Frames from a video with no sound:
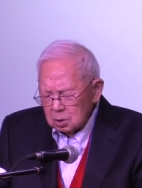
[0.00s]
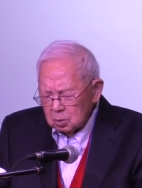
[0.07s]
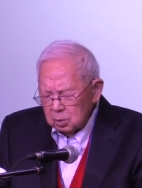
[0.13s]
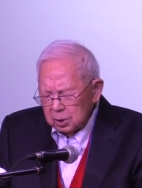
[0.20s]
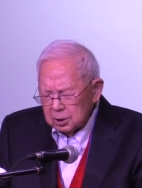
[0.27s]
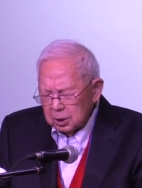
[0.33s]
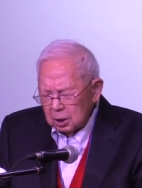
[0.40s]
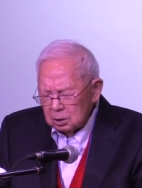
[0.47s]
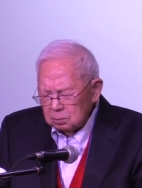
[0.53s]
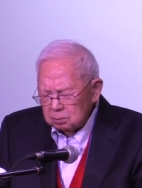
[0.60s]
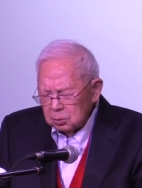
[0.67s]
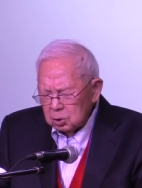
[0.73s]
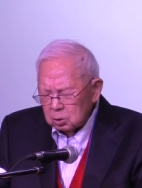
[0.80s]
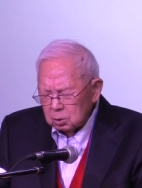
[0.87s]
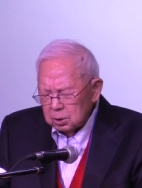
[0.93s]
We
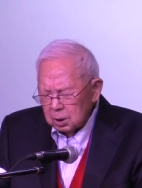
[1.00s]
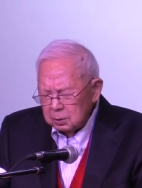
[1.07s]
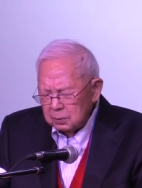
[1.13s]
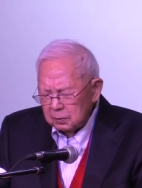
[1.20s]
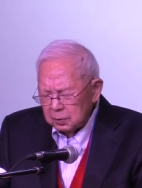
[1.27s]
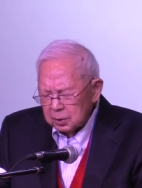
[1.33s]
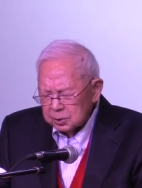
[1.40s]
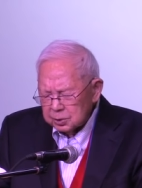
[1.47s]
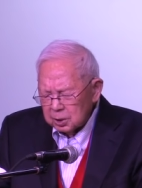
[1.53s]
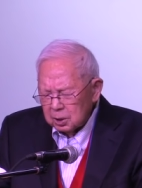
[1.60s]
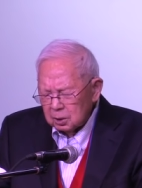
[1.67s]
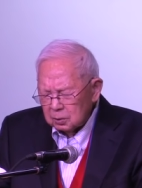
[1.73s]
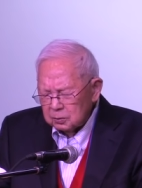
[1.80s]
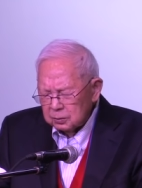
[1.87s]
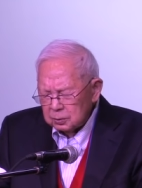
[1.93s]
come to give
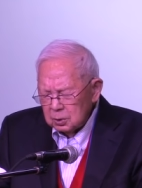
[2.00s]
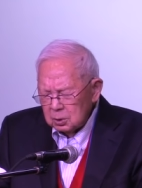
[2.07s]
ourselves